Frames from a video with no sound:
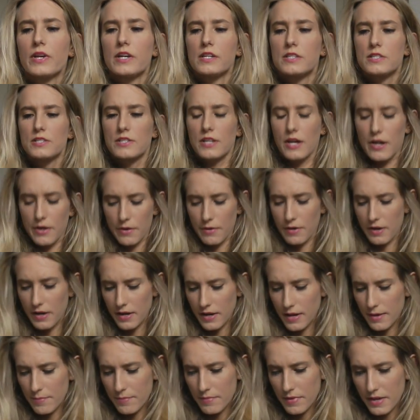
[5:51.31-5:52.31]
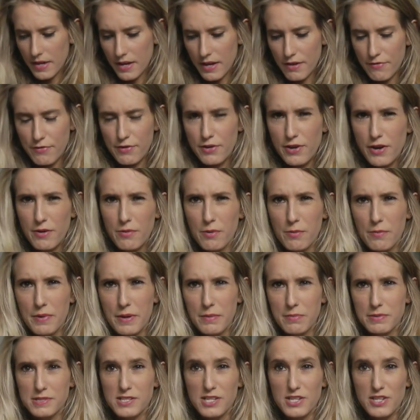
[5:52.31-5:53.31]
So if you don't want
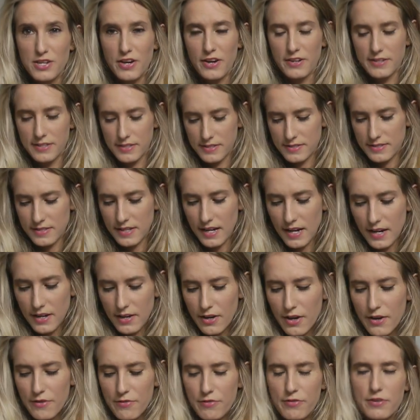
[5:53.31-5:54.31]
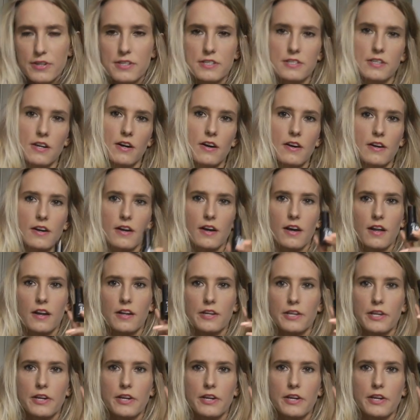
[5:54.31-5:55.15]
people to notice that, go for a dark colour.